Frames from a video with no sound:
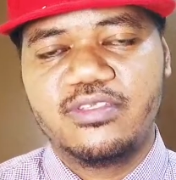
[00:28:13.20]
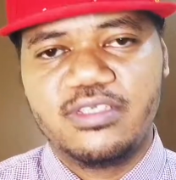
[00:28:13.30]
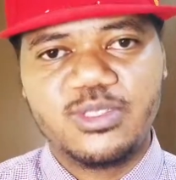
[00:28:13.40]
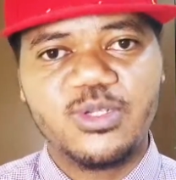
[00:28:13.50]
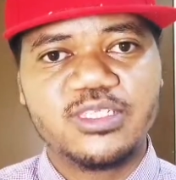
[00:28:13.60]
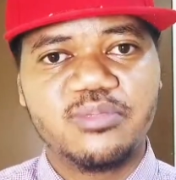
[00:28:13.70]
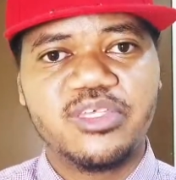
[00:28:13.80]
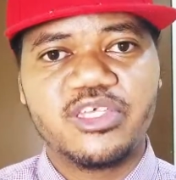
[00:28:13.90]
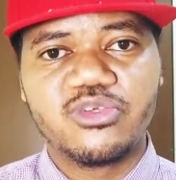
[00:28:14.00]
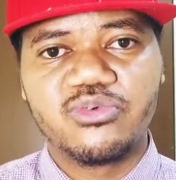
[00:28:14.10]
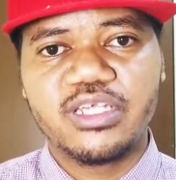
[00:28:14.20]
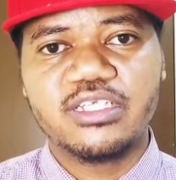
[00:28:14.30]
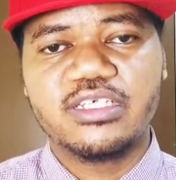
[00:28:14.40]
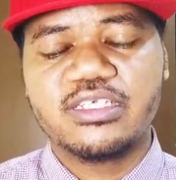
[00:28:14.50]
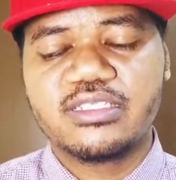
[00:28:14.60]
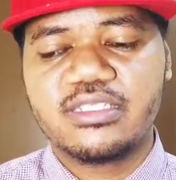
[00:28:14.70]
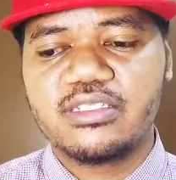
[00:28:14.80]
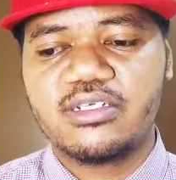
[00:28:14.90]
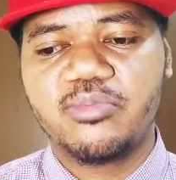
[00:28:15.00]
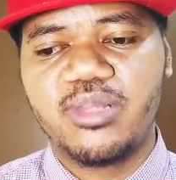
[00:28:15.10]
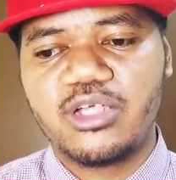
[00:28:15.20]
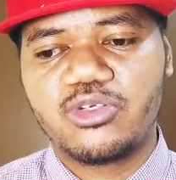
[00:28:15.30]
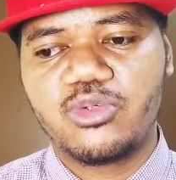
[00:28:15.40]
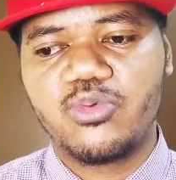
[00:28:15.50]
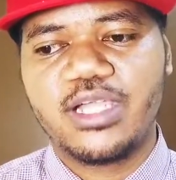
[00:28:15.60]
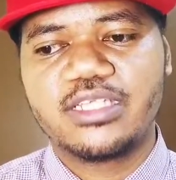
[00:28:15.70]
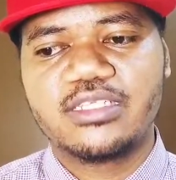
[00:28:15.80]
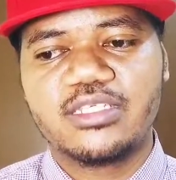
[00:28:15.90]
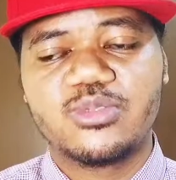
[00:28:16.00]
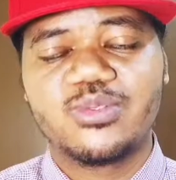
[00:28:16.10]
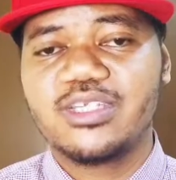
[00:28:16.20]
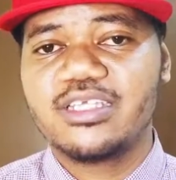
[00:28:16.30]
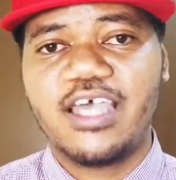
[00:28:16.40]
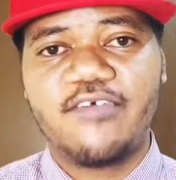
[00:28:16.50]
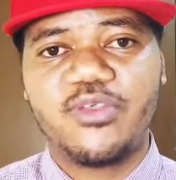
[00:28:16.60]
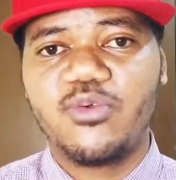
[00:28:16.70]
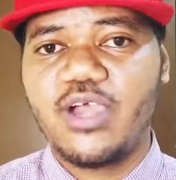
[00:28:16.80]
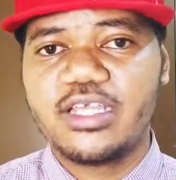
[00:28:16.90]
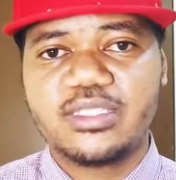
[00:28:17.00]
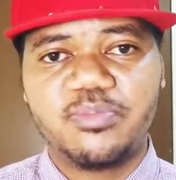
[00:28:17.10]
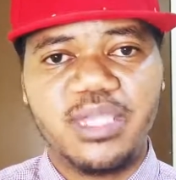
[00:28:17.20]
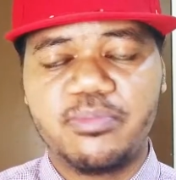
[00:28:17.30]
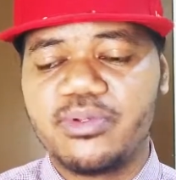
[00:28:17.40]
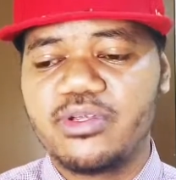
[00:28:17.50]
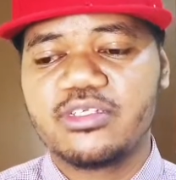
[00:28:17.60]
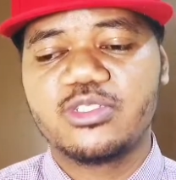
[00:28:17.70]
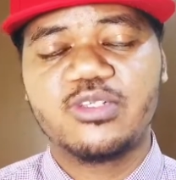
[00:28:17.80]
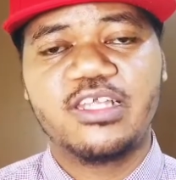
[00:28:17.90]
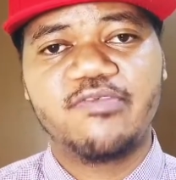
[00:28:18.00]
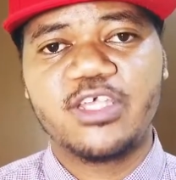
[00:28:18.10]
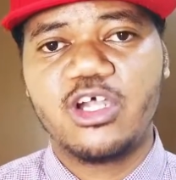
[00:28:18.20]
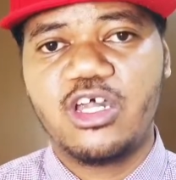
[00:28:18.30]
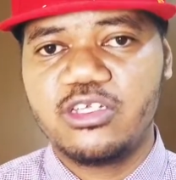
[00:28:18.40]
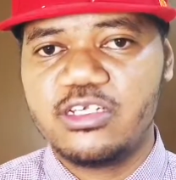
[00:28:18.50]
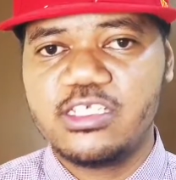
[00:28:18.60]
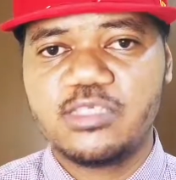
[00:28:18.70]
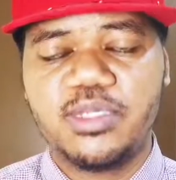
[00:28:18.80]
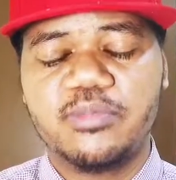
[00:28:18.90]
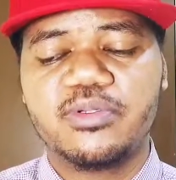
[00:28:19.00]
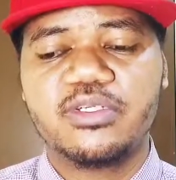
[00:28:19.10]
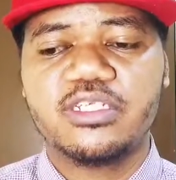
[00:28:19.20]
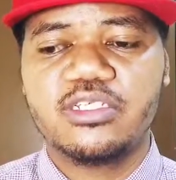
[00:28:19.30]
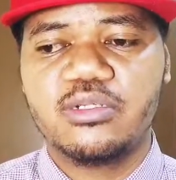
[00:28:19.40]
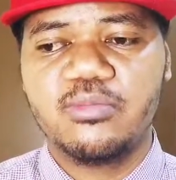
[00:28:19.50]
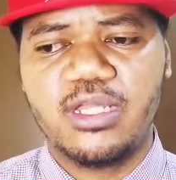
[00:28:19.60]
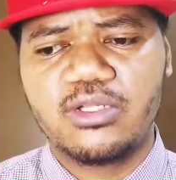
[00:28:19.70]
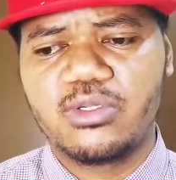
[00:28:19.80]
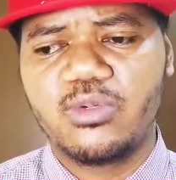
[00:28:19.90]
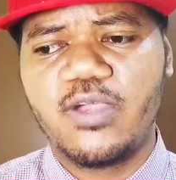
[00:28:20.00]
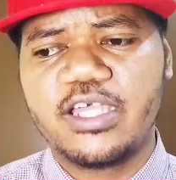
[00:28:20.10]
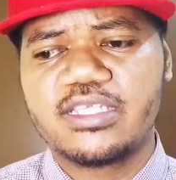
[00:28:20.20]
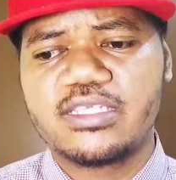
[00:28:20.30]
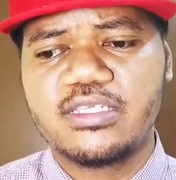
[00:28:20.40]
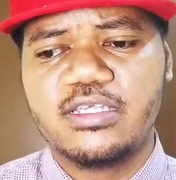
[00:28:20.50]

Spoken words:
it's going to be a gray list, neither black or white. It will not have a white paper. It will have a colorless paper, neither black or white.